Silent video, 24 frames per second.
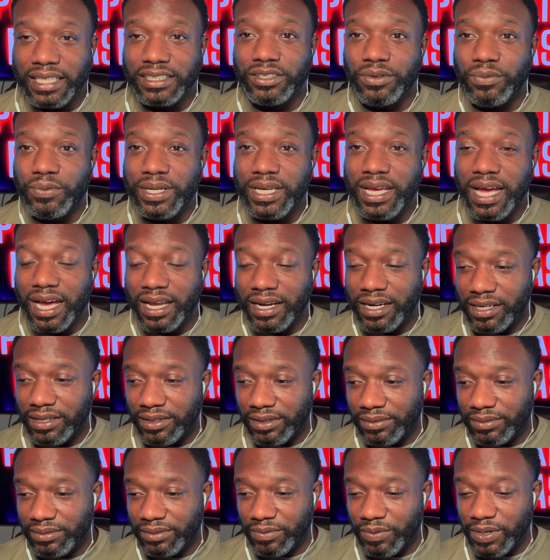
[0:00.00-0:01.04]
So we kind of,
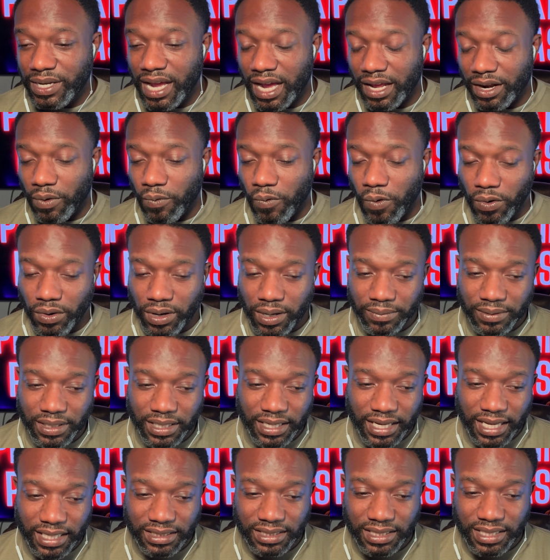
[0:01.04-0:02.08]
we kind of woke up the
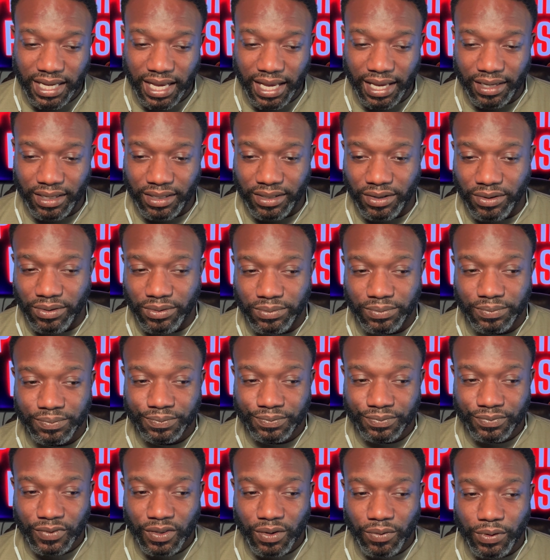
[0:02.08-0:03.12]
next day. You know,
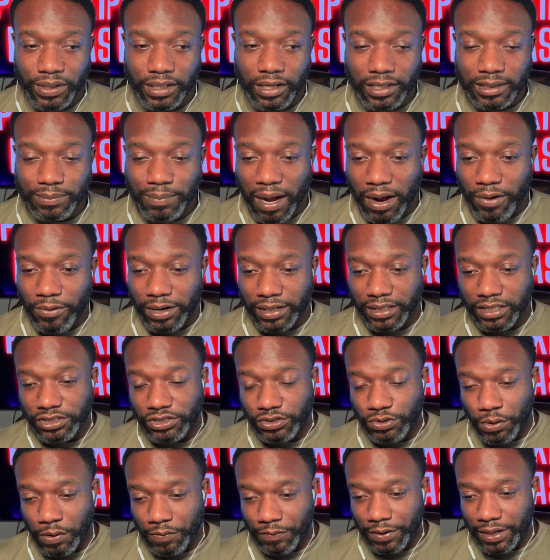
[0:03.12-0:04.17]
we lost power at the
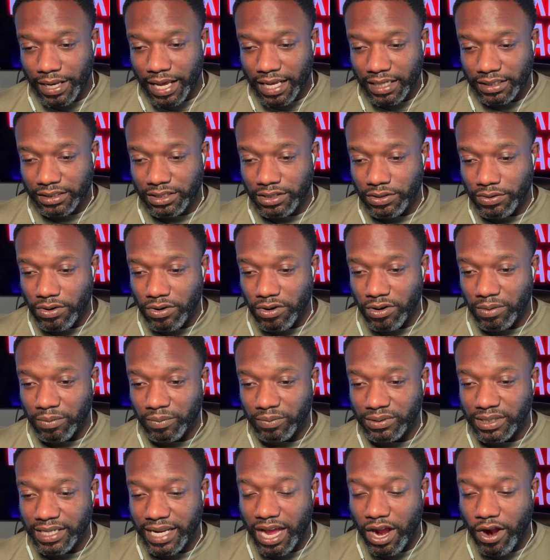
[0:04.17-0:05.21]
store for that storm.
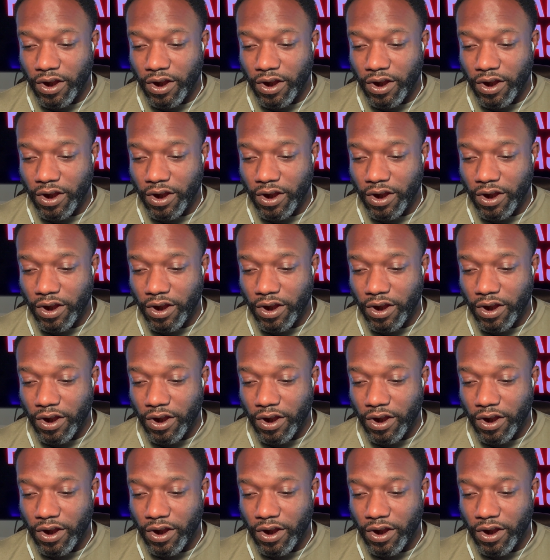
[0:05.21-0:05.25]
Jr.